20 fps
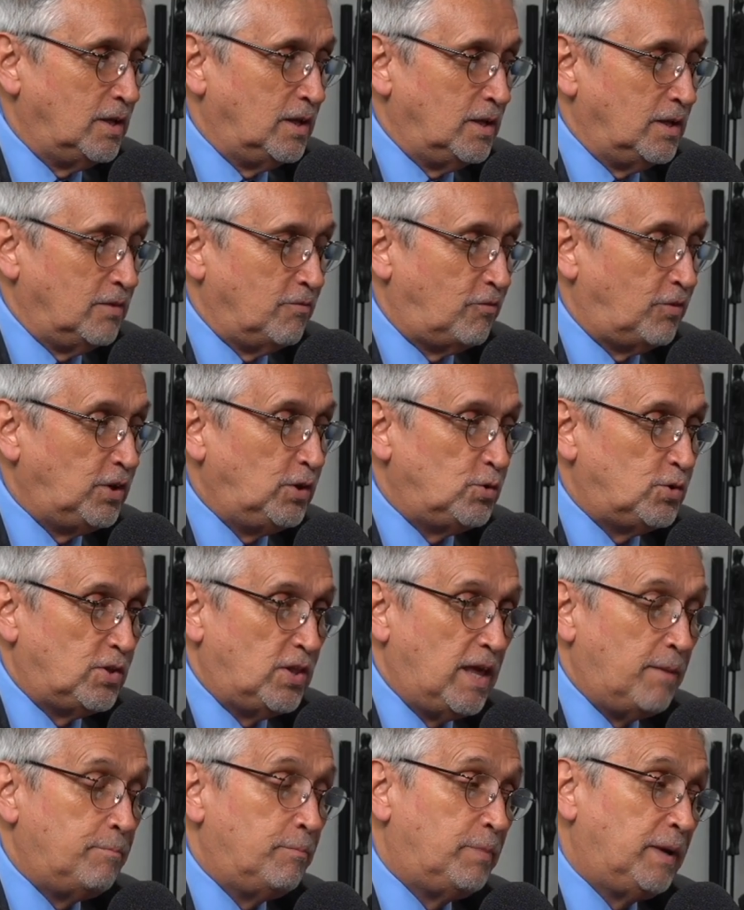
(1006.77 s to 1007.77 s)
for you to
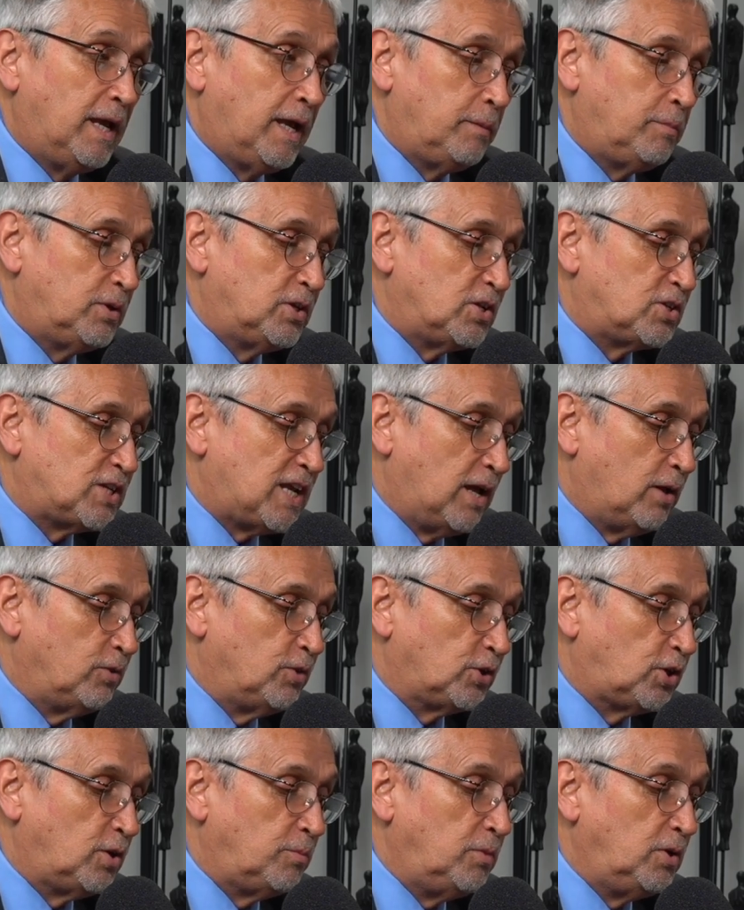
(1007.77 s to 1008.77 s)
then be able to tell
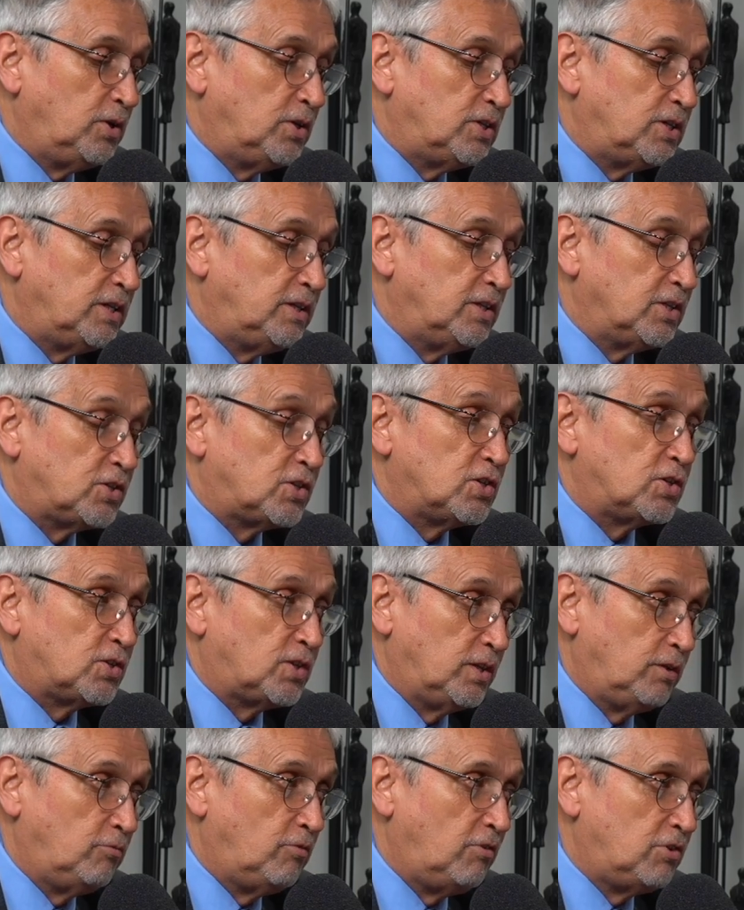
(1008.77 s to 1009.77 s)
the community this is
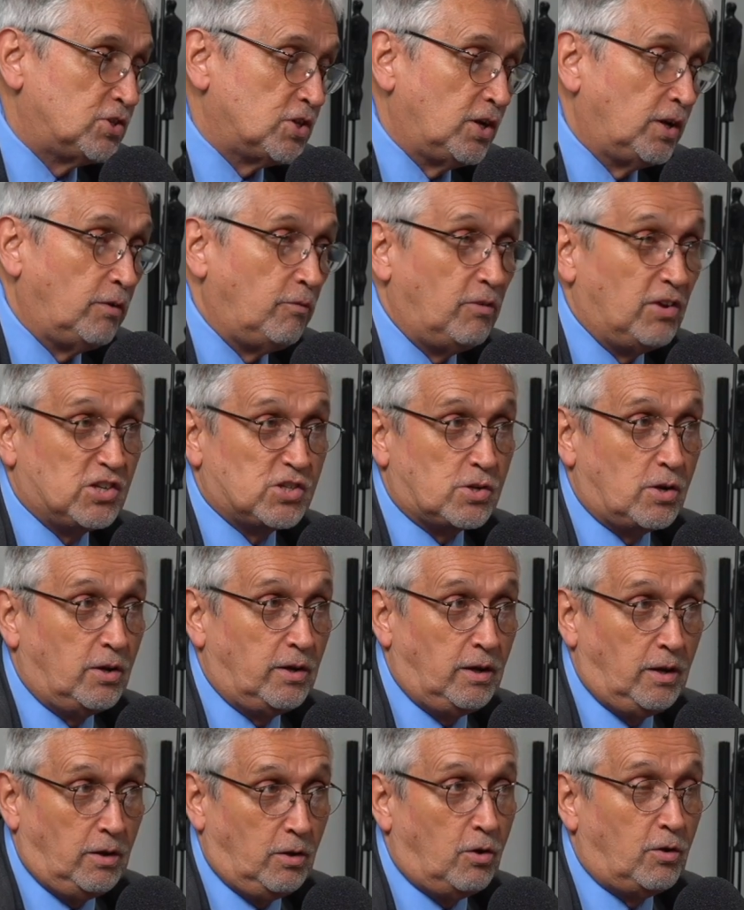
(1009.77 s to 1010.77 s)
the return
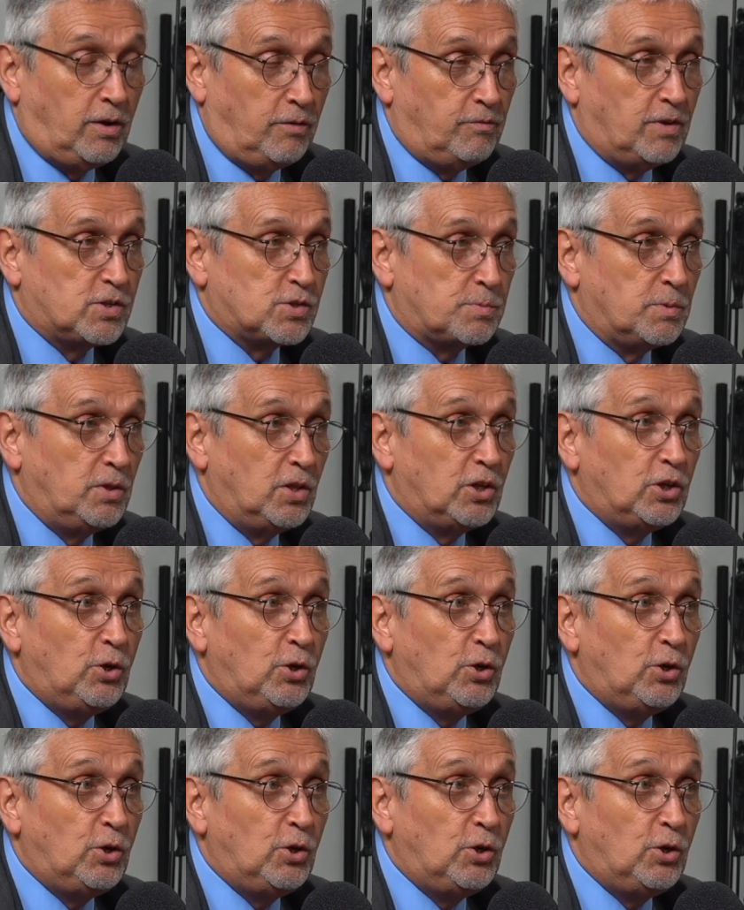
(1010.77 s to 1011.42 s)
on investment that you